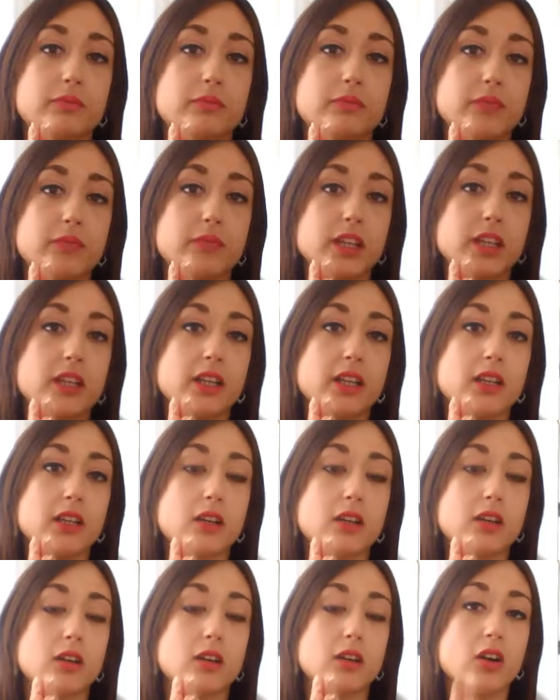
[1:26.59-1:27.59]
the
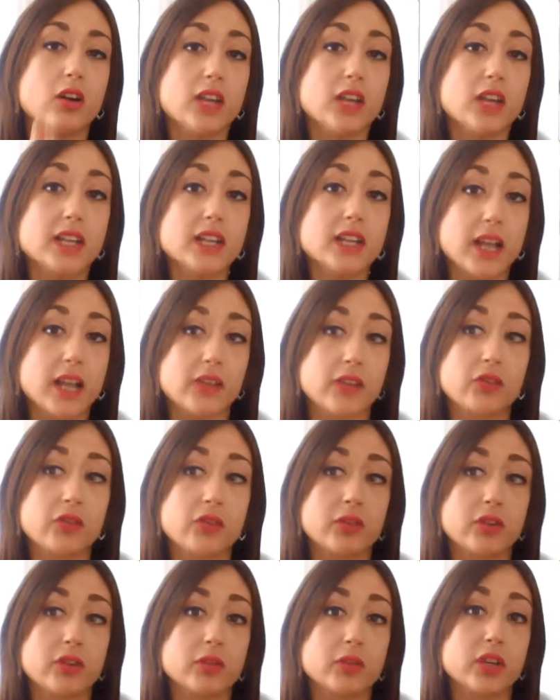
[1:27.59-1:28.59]
only tense
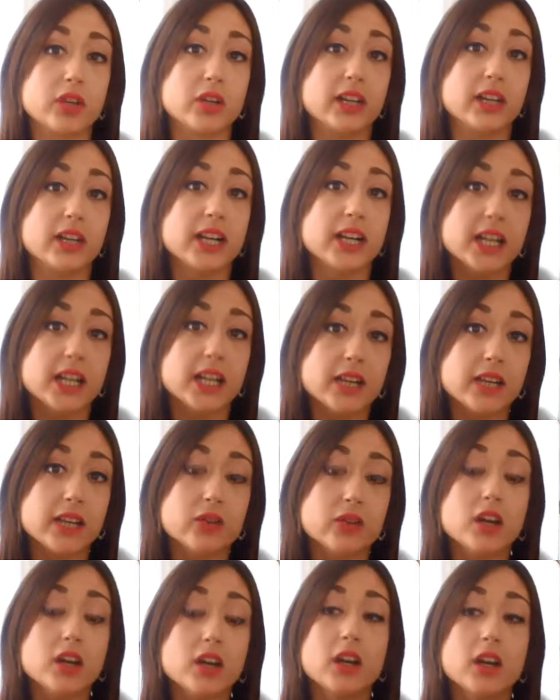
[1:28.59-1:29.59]
from the modo
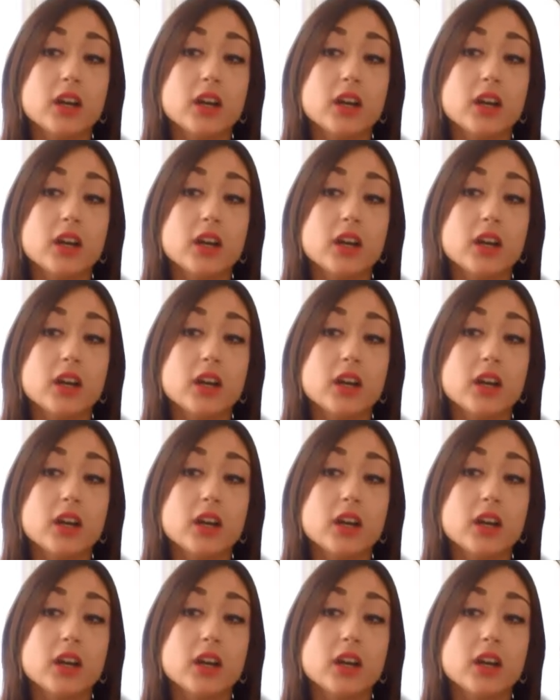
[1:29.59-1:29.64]
indicativo